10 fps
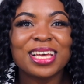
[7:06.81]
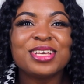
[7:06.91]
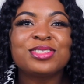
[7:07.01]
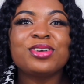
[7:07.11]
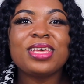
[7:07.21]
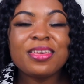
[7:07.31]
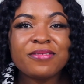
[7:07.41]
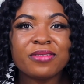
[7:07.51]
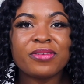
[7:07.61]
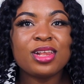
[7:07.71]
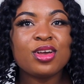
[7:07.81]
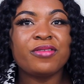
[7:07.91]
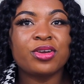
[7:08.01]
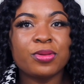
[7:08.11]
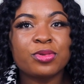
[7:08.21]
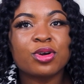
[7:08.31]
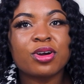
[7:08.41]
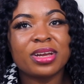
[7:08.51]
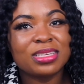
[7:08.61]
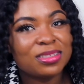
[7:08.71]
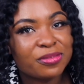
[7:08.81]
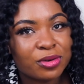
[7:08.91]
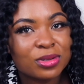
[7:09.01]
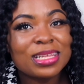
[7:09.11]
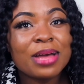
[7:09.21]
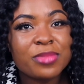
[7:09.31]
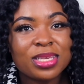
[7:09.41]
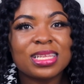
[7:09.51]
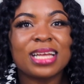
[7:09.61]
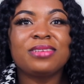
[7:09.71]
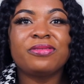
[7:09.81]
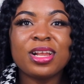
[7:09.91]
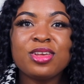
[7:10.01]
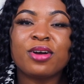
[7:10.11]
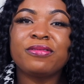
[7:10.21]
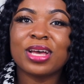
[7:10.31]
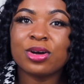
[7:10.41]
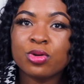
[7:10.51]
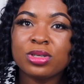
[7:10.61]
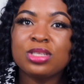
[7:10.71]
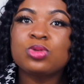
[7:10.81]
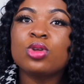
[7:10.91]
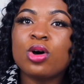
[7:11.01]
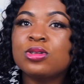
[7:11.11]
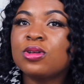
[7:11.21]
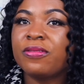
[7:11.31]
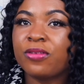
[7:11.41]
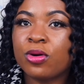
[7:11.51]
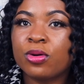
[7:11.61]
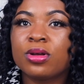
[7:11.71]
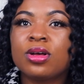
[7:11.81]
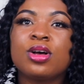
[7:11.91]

So if the value of a cryptocurrency falls, that means that the value of their holdings would also fall.